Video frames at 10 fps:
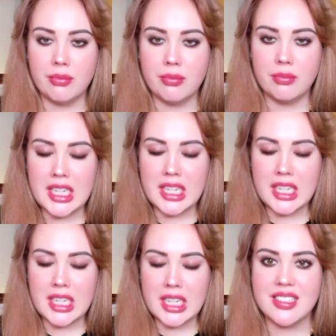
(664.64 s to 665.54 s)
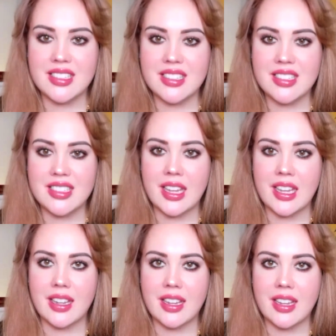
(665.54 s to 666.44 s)
inhibited state of
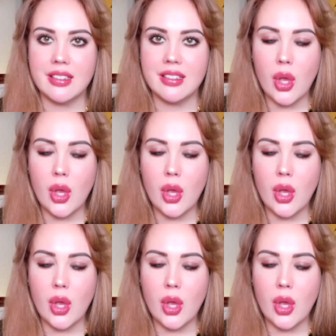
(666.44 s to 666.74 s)
being,